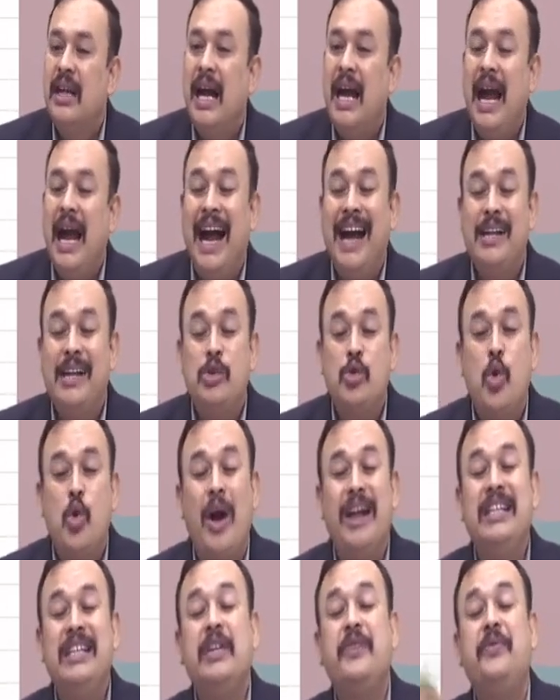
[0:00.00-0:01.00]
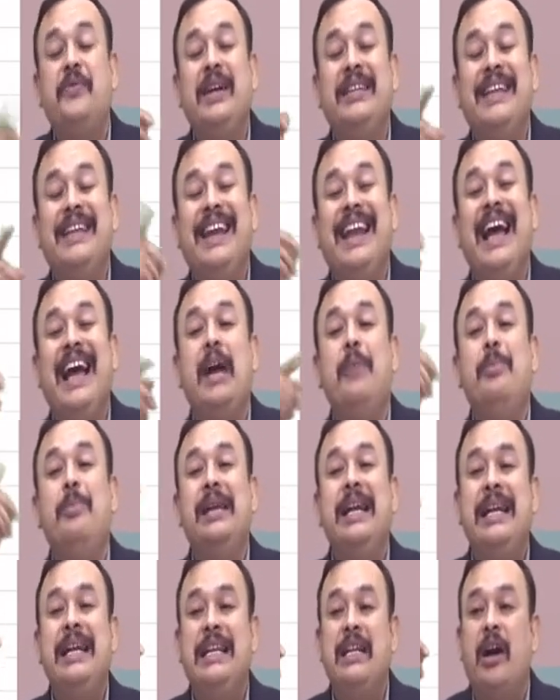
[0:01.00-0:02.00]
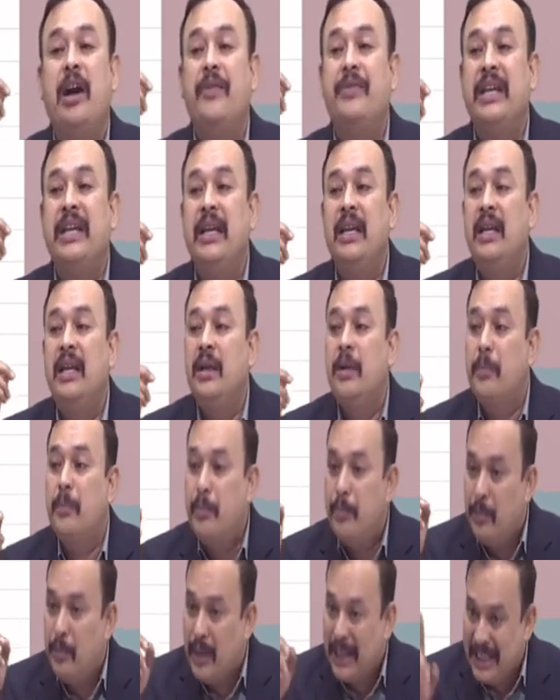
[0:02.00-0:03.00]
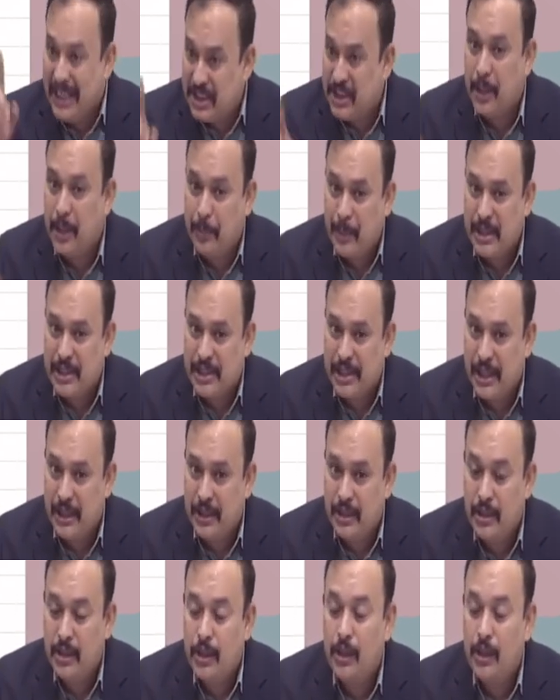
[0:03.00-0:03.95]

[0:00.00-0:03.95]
and quantify the liability of the registered person